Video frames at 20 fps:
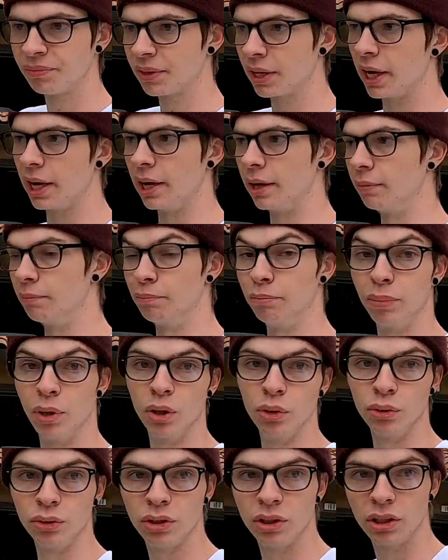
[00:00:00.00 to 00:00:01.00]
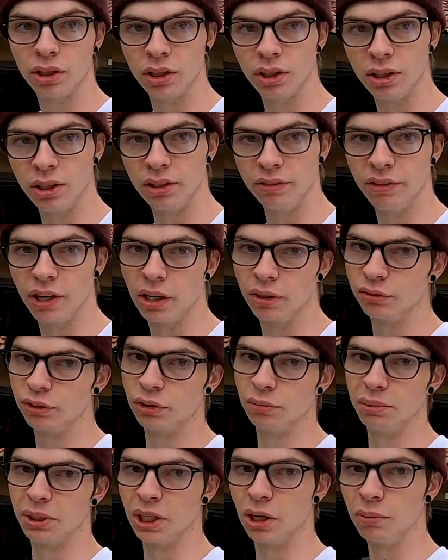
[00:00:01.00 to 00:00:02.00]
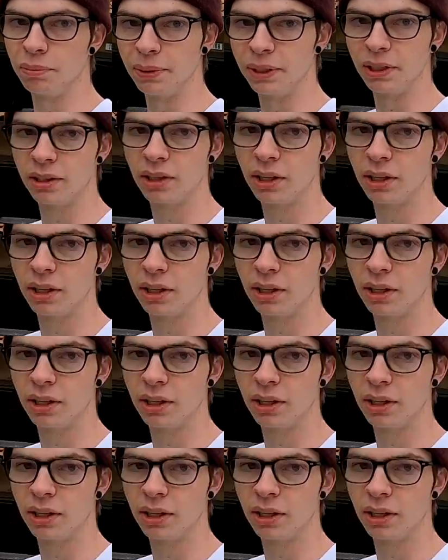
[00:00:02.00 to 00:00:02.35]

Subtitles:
and both the valves should be open.